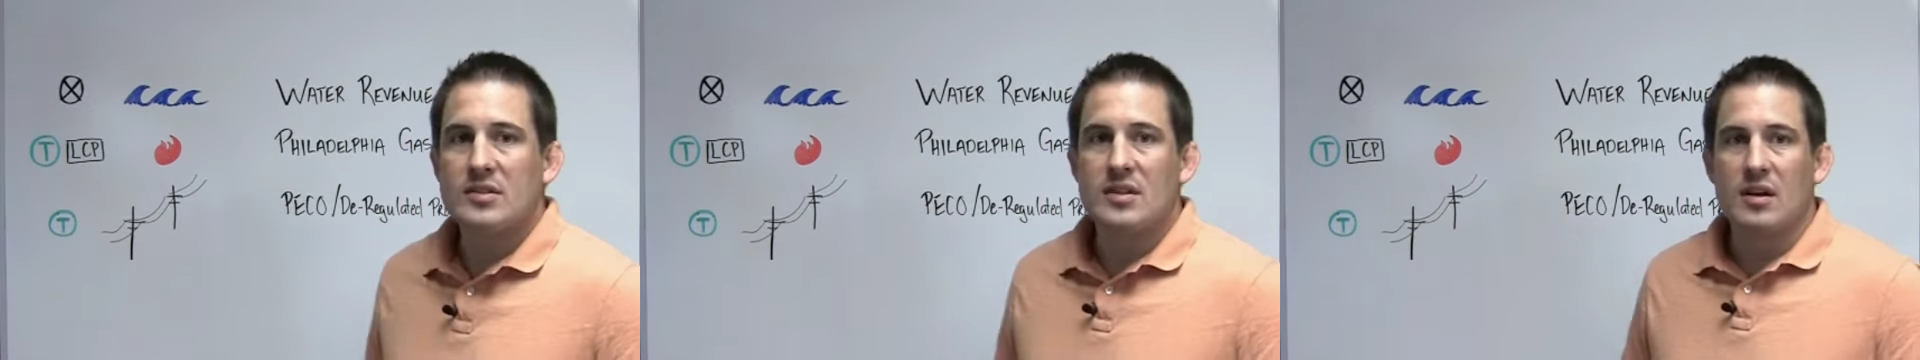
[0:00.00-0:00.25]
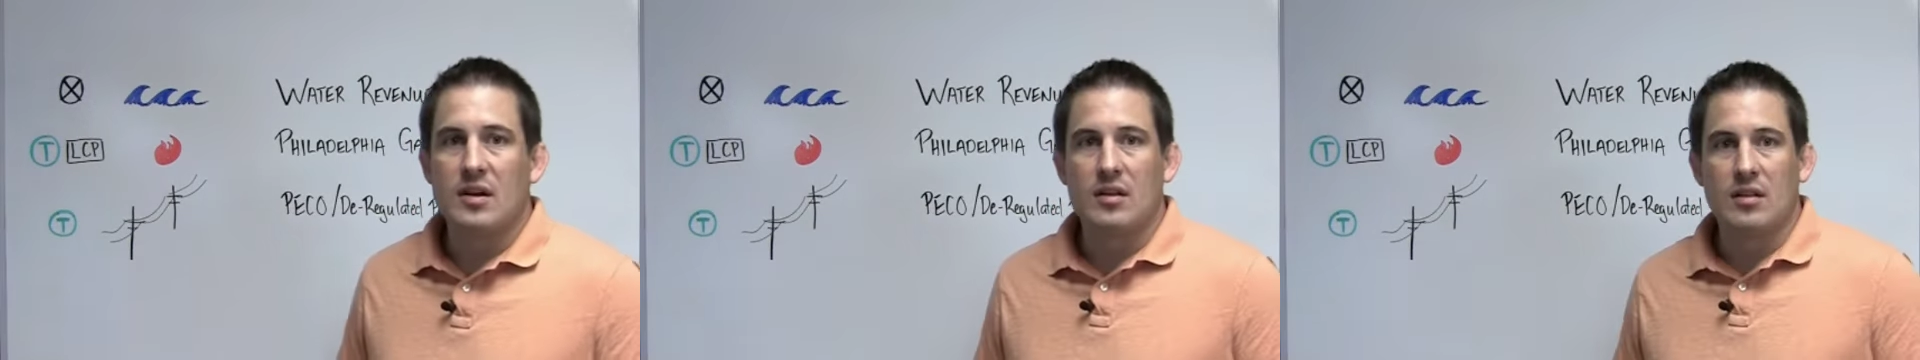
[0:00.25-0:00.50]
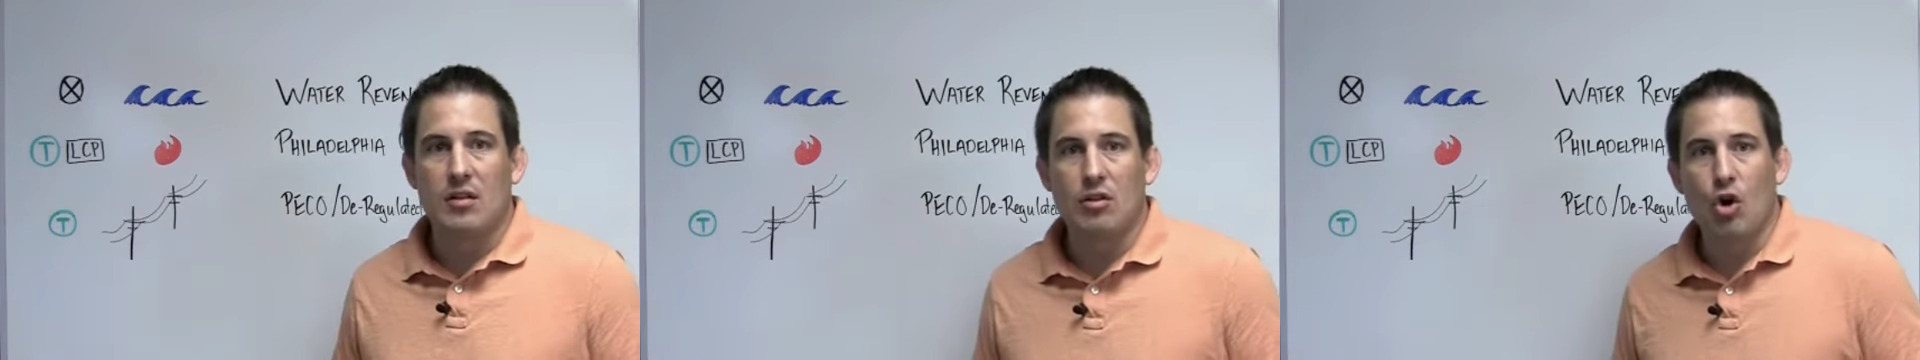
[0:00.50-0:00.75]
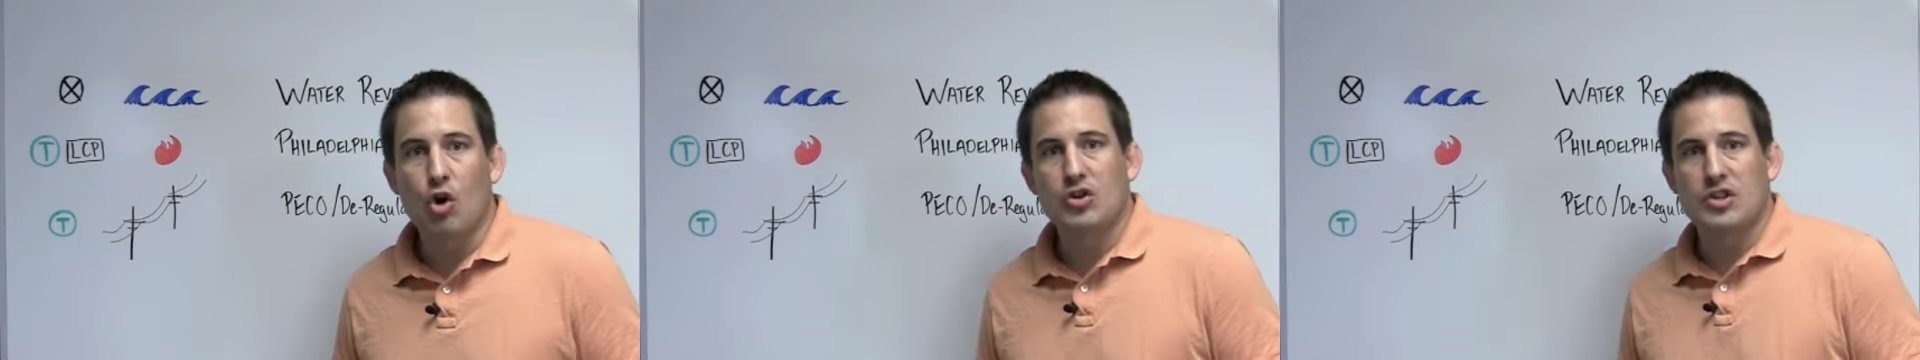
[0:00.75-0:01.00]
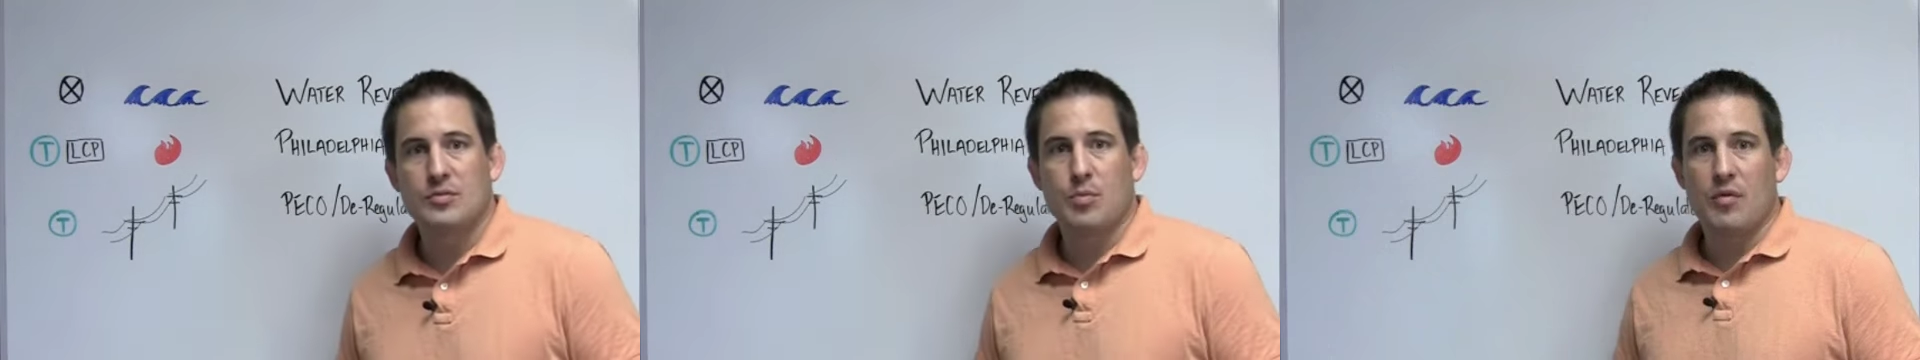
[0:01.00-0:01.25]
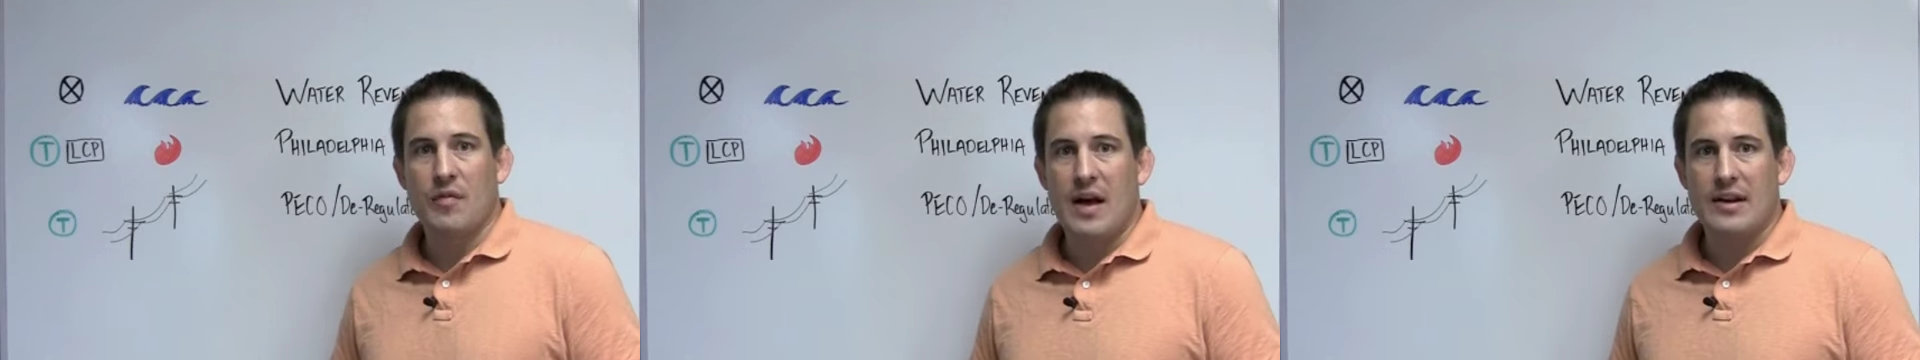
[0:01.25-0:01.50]
is the largest
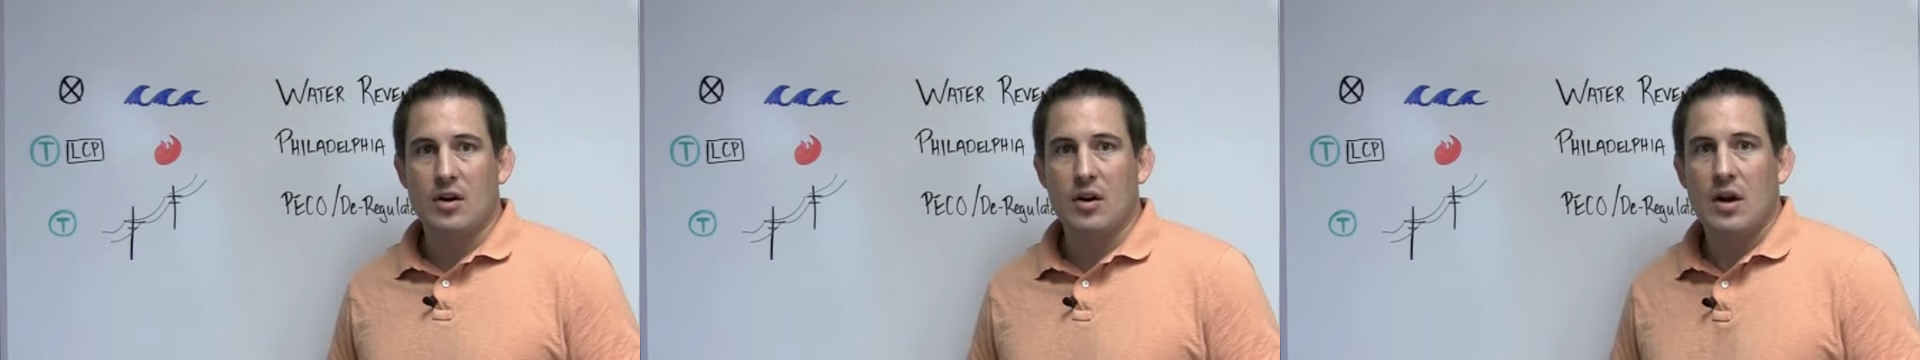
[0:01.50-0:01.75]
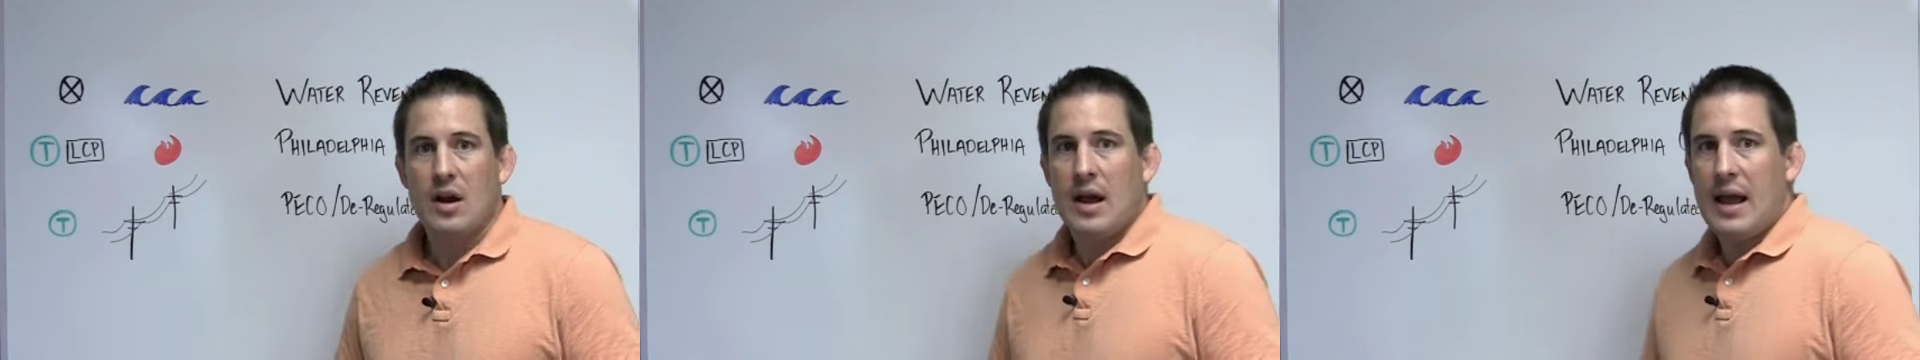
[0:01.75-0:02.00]
provider,